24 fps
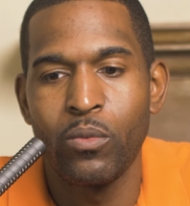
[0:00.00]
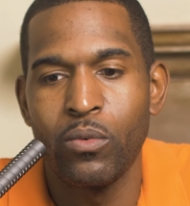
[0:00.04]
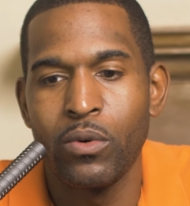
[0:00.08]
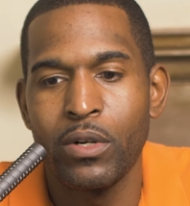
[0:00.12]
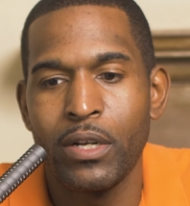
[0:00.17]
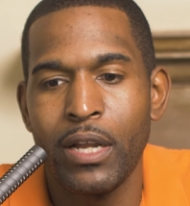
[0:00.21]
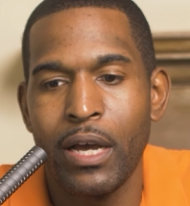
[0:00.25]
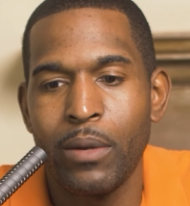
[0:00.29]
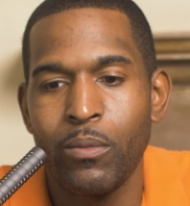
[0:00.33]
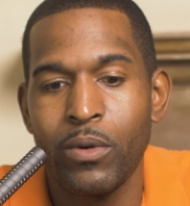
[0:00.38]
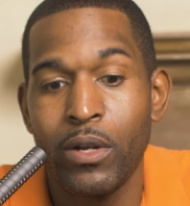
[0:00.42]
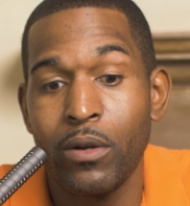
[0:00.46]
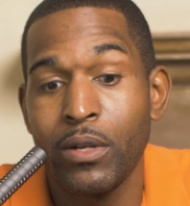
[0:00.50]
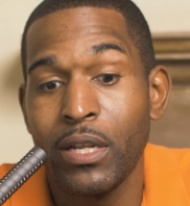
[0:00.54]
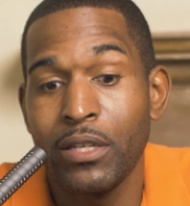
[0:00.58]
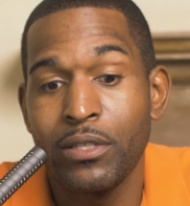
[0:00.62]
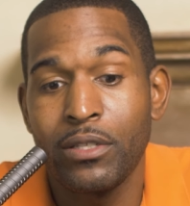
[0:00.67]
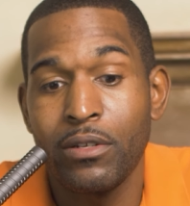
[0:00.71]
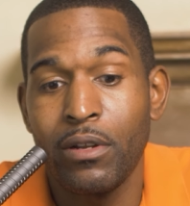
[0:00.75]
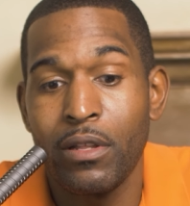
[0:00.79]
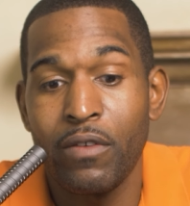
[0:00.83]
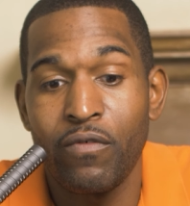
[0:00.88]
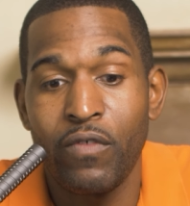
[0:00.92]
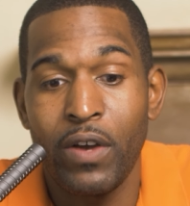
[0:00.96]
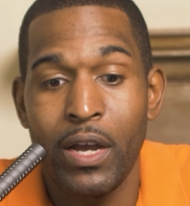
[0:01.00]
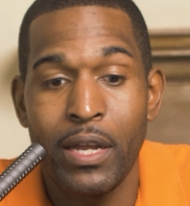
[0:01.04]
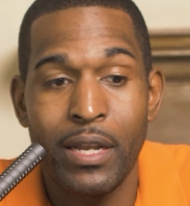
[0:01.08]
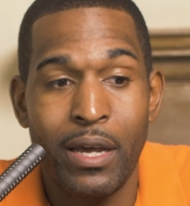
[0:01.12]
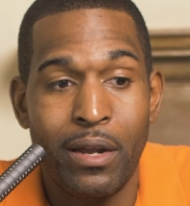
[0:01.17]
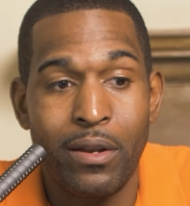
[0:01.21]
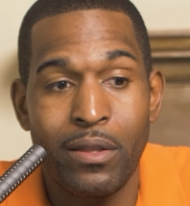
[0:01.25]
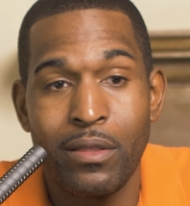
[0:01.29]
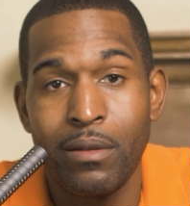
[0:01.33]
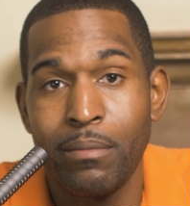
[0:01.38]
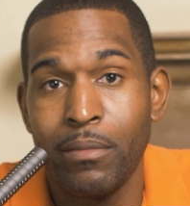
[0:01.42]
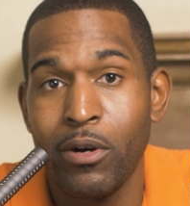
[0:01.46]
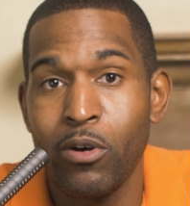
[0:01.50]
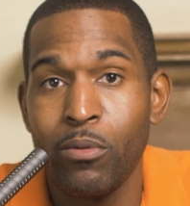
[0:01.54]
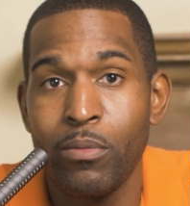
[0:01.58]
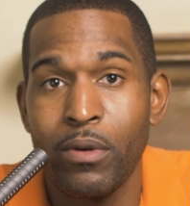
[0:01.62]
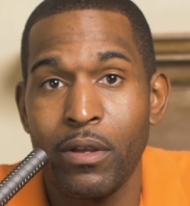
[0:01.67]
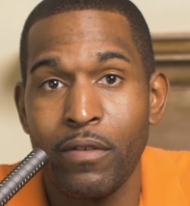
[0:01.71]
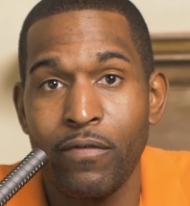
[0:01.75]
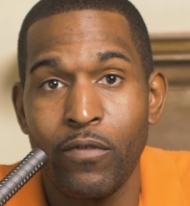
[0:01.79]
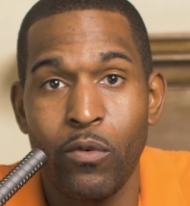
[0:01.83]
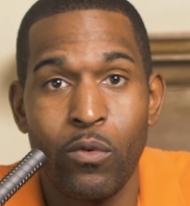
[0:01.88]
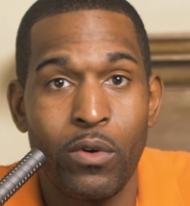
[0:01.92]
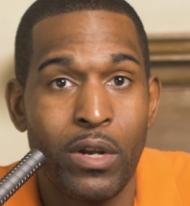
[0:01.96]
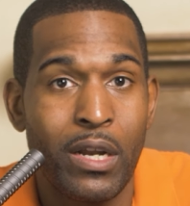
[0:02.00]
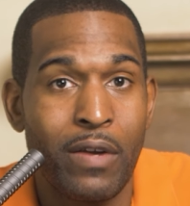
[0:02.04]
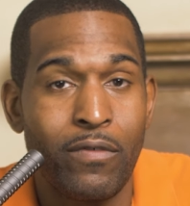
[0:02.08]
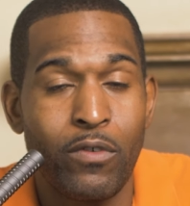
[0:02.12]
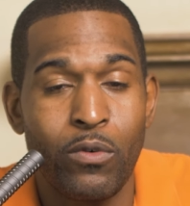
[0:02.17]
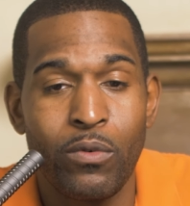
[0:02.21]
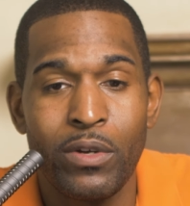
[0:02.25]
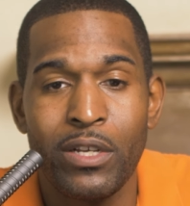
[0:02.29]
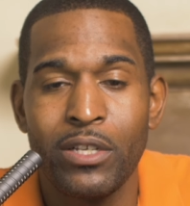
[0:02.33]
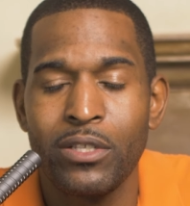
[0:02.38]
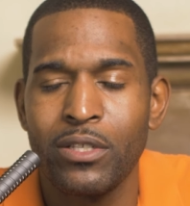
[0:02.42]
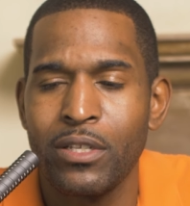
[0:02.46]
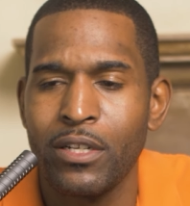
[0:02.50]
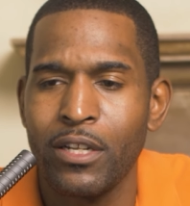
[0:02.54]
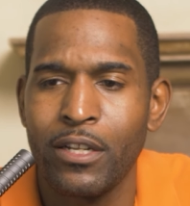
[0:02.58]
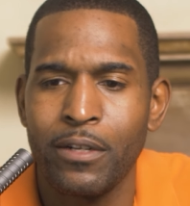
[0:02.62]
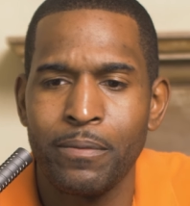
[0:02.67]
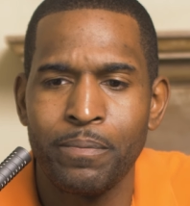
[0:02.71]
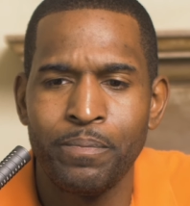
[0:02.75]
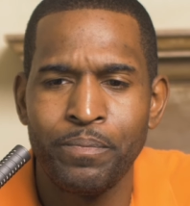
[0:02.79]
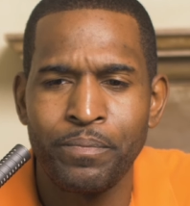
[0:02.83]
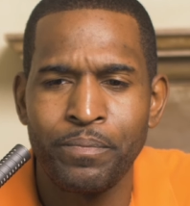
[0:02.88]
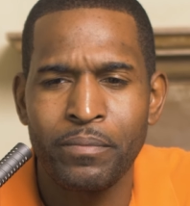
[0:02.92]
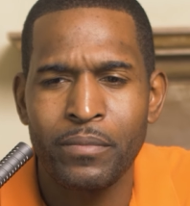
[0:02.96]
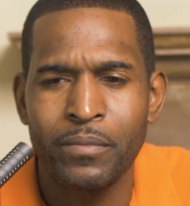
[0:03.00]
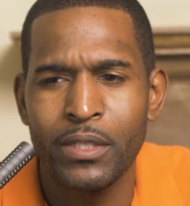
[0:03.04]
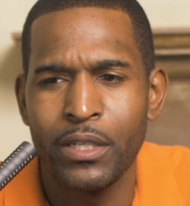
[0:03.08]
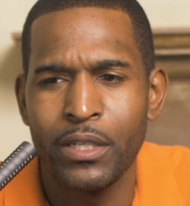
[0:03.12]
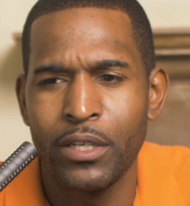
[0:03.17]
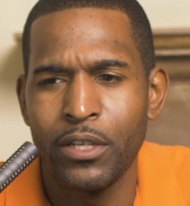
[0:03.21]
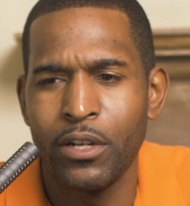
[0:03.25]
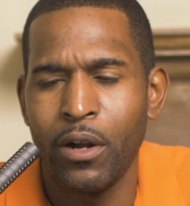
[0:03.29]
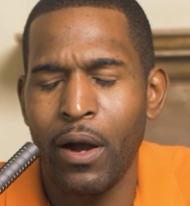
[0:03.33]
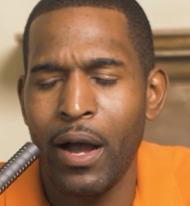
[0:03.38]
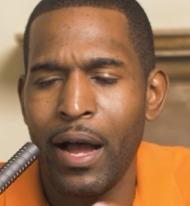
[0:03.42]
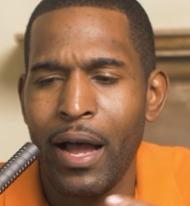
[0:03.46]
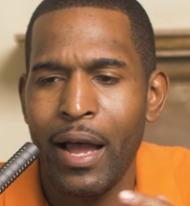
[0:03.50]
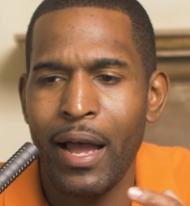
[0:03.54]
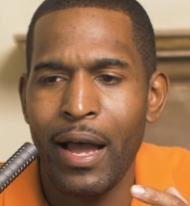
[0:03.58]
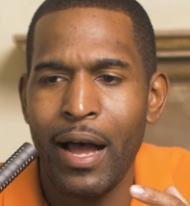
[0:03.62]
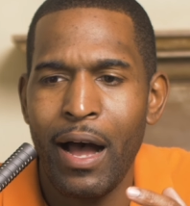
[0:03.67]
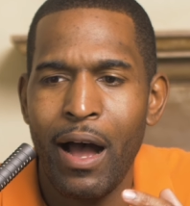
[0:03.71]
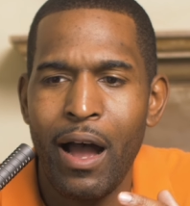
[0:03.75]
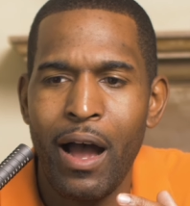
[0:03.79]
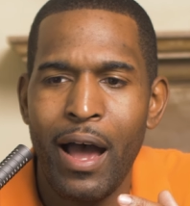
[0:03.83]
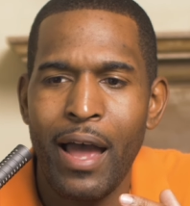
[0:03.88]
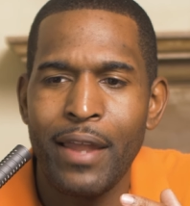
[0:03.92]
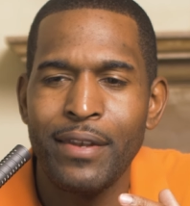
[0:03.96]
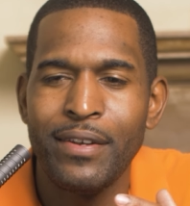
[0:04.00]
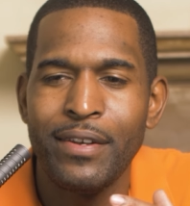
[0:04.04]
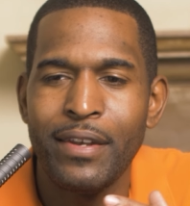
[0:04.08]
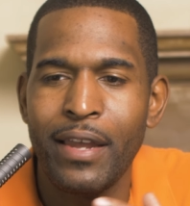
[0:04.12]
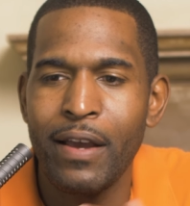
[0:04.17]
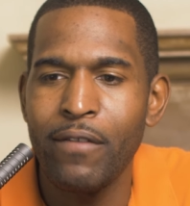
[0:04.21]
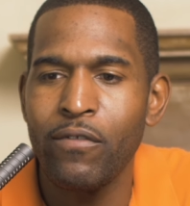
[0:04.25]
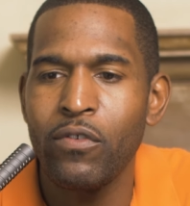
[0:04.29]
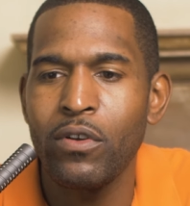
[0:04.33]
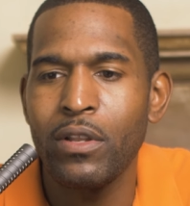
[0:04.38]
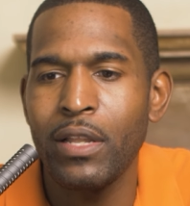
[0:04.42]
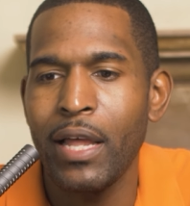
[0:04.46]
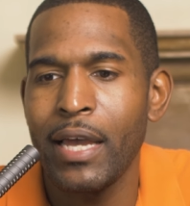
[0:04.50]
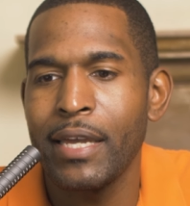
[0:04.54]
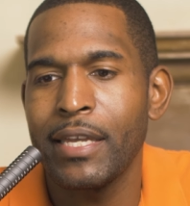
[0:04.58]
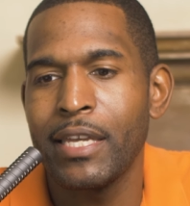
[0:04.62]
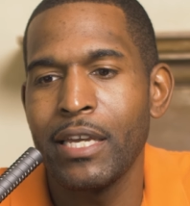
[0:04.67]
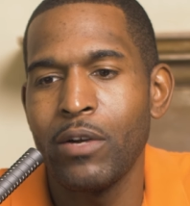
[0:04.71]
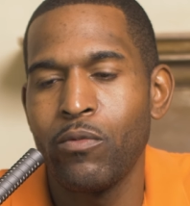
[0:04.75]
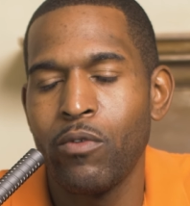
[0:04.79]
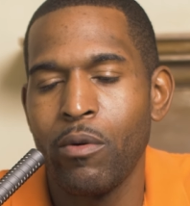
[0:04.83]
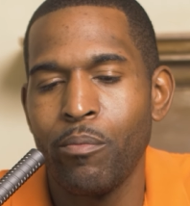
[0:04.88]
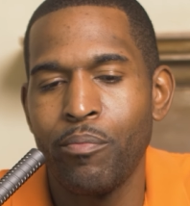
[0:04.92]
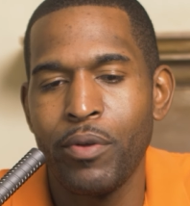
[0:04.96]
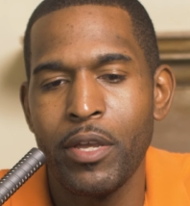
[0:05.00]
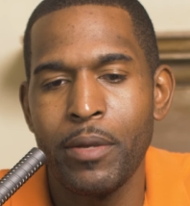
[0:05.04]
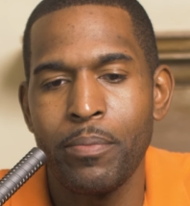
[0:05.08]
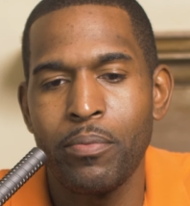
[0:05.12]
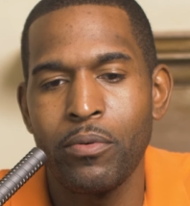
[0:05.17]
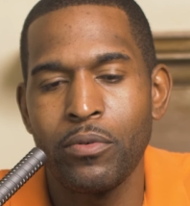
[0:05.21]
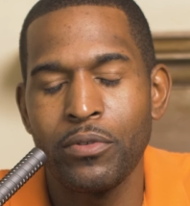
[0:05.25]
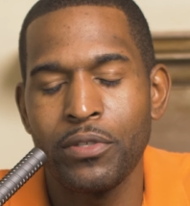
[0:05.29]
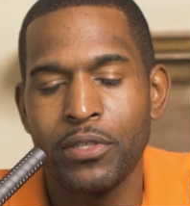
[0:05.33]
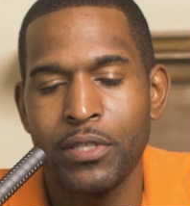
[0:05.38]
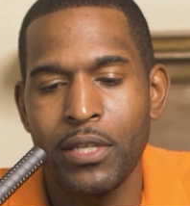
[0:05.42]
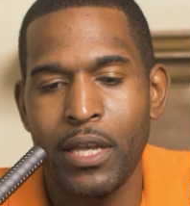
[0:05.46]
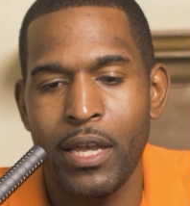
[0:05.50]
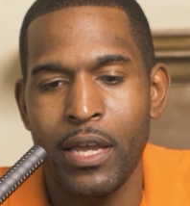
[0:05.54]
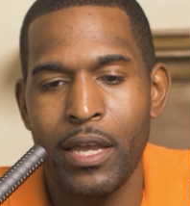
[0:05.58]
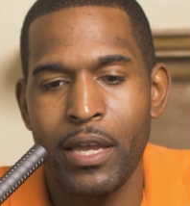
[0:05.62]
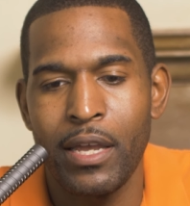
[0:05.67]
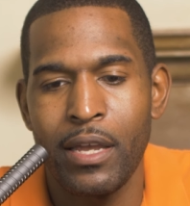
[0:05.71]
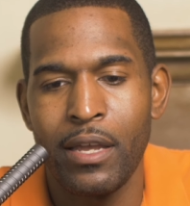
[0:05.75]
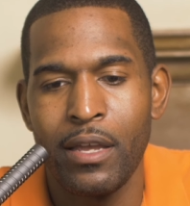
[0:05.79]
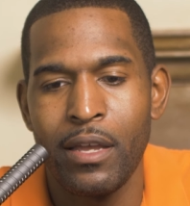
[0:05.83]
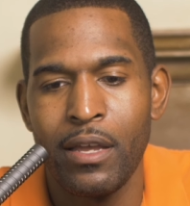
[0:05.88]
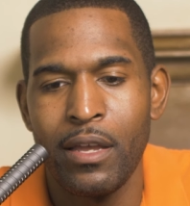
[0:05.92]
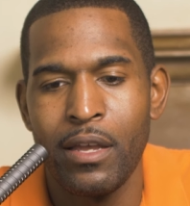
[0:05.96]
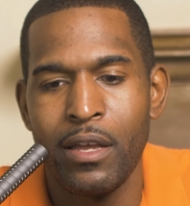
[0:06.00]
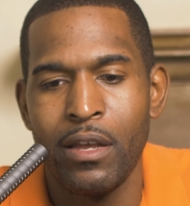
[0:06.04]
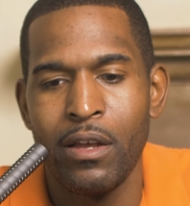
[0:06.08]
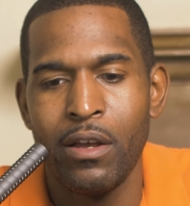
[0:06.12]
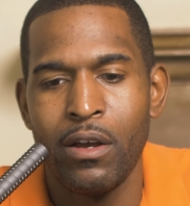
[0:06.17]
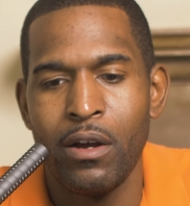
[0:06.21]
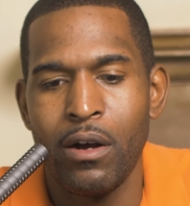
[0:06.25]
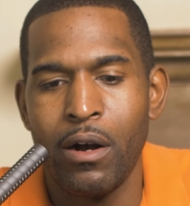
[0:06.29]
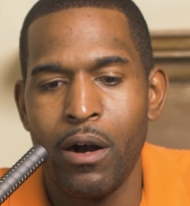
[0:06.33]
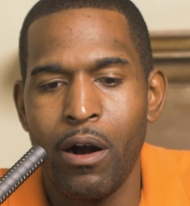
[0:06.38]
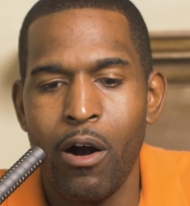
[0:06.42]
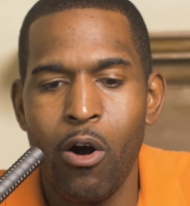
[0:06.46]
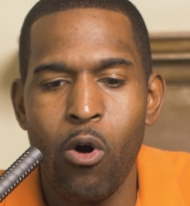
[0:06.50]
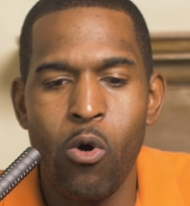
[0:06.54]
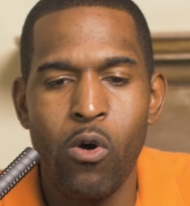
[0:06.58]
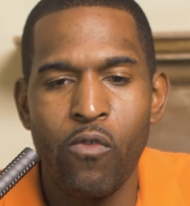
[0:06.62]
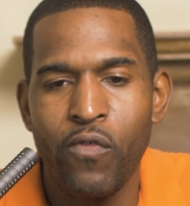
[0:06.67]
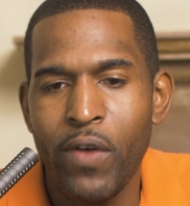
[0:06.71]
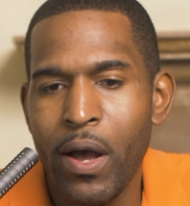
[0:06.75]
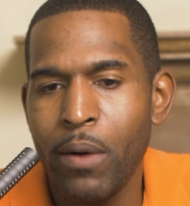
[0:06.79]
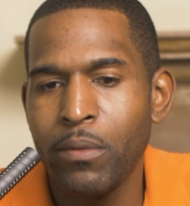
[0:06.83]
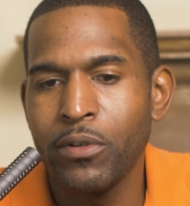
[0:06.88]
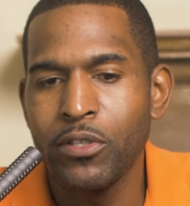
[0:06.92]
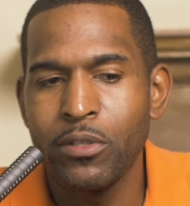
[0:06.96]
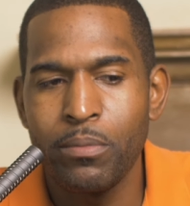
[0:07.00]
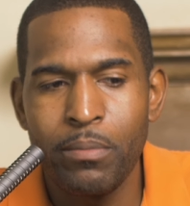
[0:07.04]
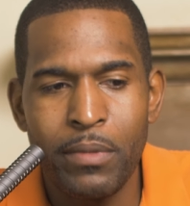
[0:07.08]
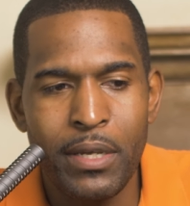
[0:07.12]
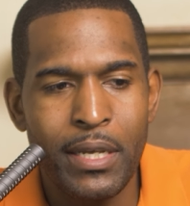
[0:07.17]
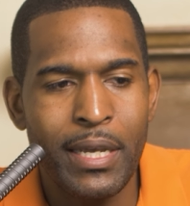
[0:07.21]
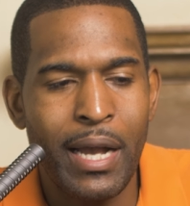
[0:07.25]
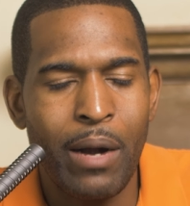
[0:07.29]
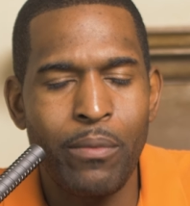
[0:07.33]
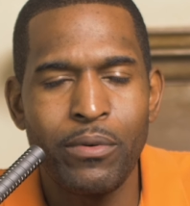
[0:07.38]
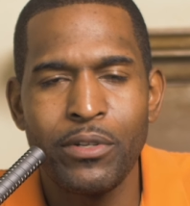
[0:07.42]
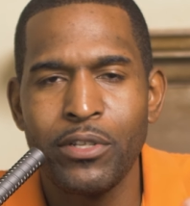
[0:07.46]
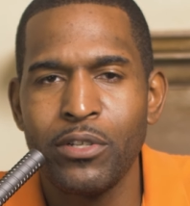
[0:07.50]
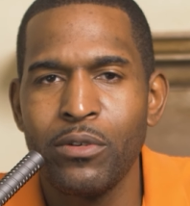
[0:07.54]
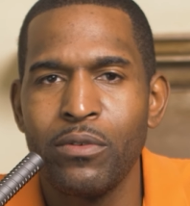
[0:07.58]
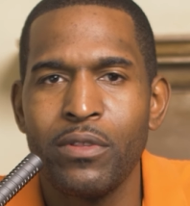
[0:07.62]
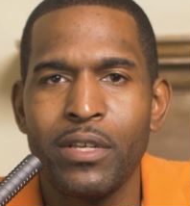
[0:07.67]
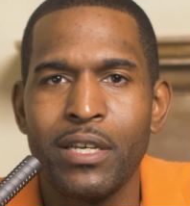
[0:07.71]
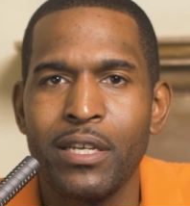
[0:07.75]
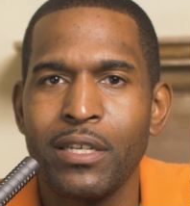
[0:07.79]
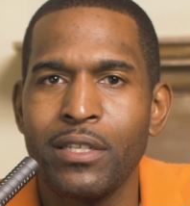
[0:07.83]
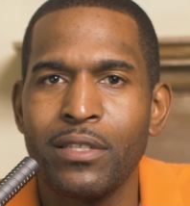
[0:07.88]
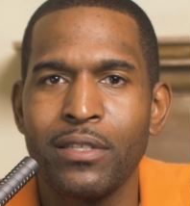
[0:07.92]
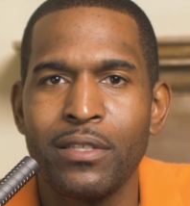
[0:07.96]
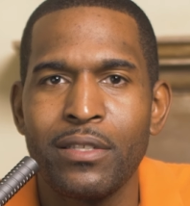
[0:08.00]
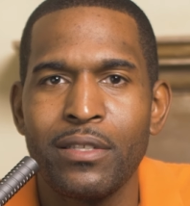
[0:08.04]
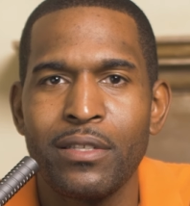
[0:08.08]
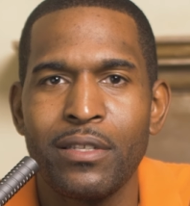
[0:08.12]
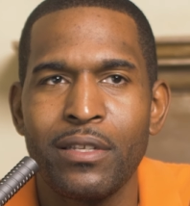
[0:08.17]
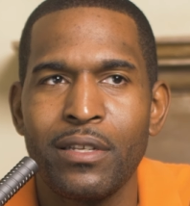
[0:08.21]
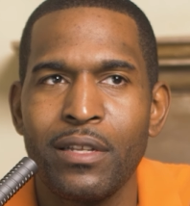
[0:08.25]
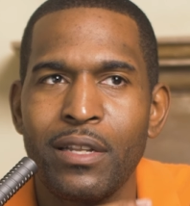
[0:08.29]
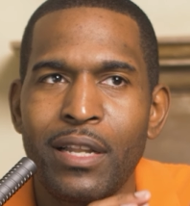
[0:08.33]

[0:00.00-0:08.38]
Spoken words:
we don't necessarily find out in the moment for whatever reason. And, you know, I never like it when people say, oh, if that was me, I would do this.